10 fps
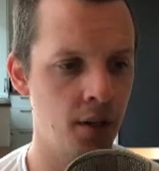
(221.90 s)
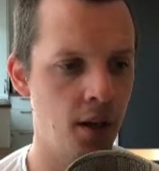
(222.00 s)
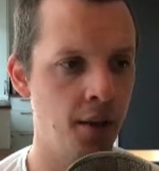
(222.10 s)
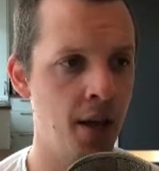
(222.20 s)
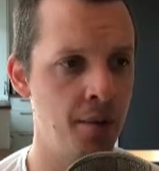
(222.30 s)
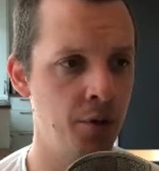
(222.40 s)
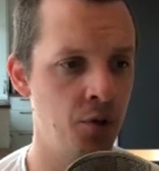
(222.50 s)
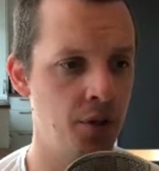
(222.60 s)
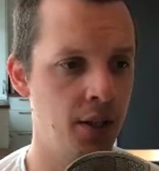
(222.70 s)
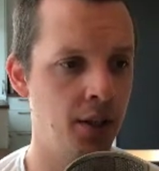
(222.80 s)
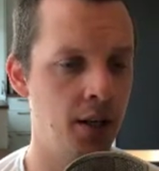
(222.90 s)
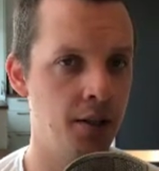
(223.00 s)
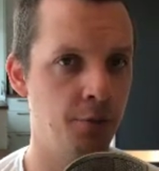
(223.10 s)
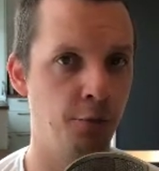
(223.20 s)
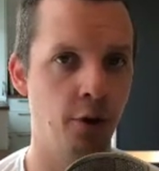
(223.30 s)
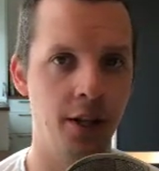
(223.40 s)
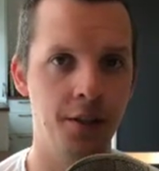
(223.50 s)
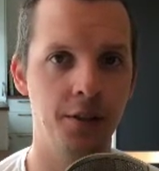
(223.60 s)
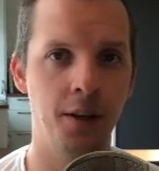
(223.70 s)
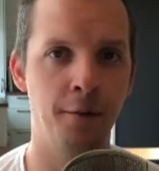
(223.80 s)
And I'm using this for
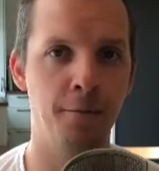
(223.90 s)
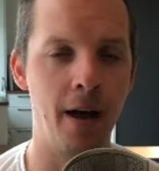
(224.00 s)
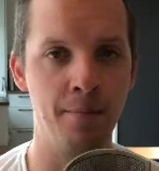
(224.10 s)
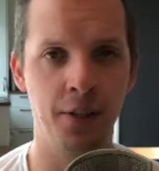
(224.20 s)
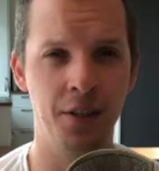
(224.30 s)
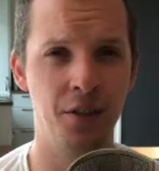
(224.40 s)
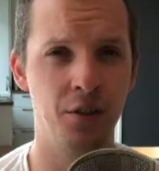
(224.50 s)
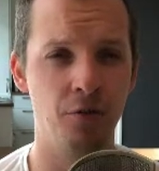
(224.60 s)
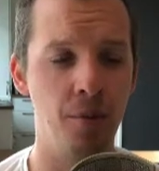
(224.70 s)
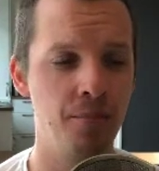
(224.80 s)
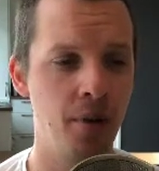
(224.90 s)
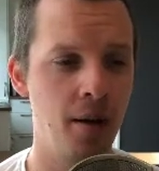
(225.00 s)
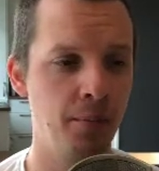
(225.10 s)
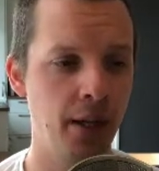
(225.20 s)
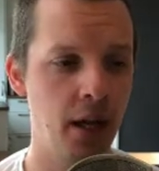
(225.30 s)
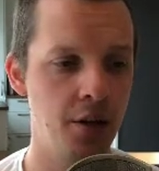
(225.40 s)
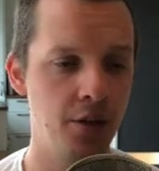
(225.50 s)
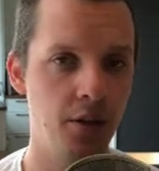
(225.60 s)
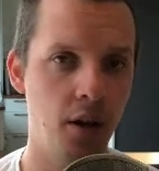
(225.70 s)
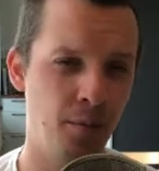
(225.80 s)
this family Scrum
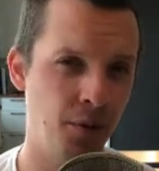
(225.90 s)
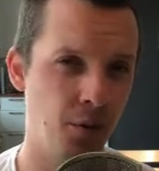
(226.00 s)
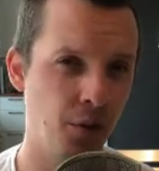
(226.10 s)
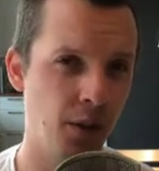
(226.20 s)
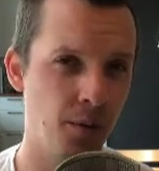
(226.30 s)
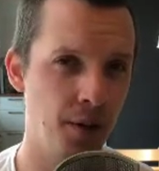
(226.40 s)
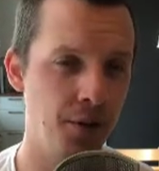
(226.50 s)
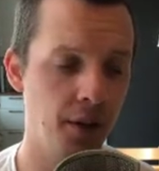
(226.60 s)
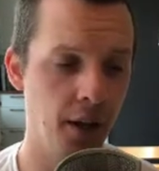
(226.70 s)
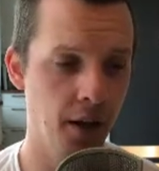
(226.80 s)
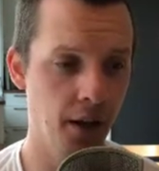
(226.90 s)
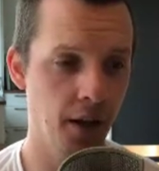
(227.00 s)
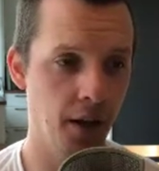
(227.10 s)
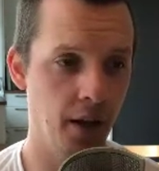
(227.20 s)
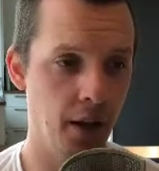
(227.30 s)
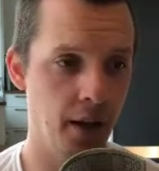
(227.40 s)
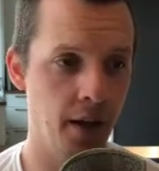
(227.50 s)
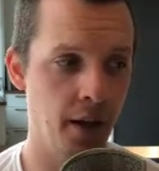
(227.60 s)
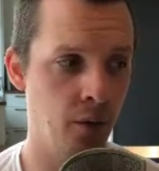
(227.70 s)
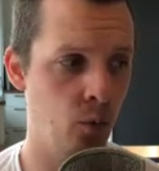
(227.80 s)
application I've been talking about,
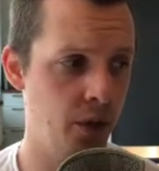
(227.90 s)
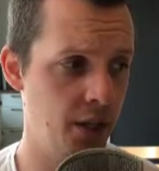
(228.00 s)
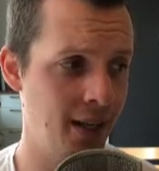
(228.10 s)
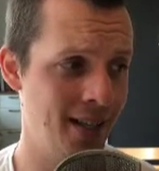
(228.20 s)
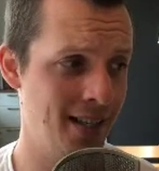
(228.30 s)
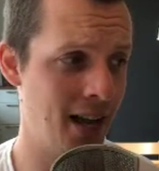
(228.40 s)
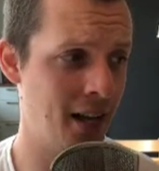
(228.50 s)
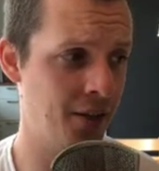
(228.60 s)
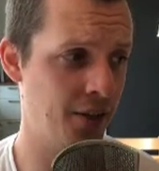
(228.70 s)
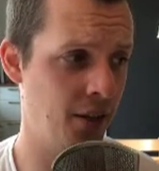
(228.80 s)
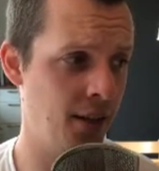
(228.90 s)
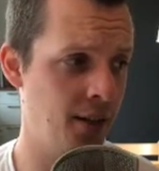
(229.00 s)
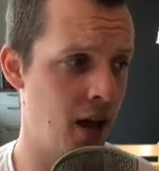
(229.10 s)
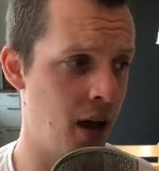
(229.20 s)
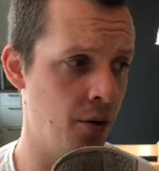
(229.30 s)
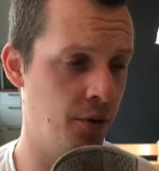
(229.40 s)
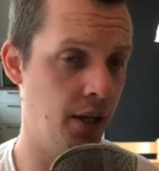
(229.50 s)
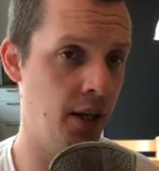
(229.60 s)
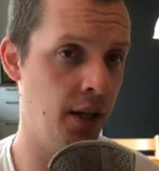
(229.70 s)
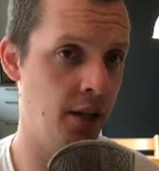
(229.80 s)
which is actually now
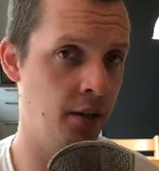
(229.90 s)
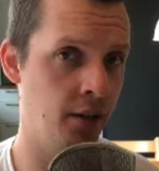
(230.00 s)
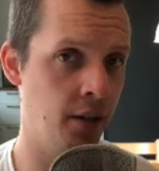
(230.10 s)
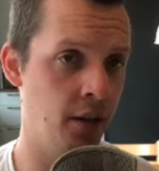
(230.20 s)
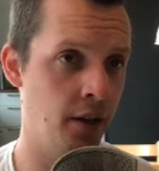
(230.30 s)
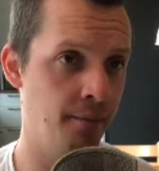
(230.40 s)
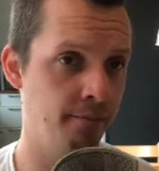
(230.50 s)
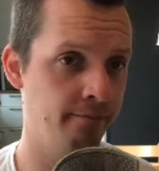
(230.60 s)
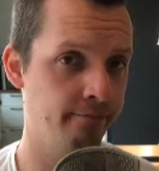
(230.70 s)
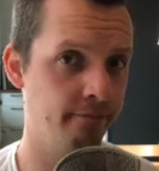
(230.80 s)
in